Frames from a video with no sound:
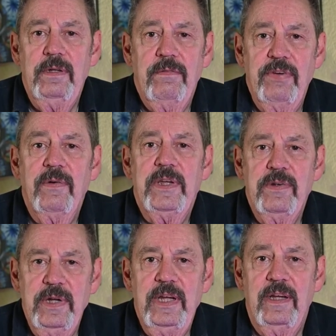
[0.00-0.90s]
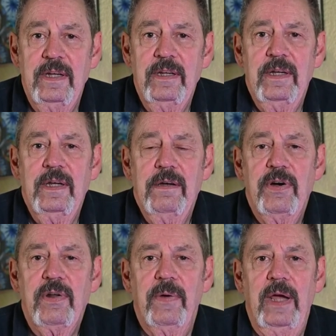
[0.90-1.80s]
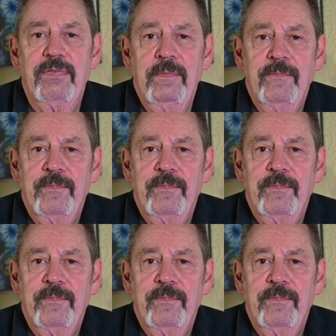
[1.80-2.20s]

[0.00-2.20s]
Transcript: very unique photographs.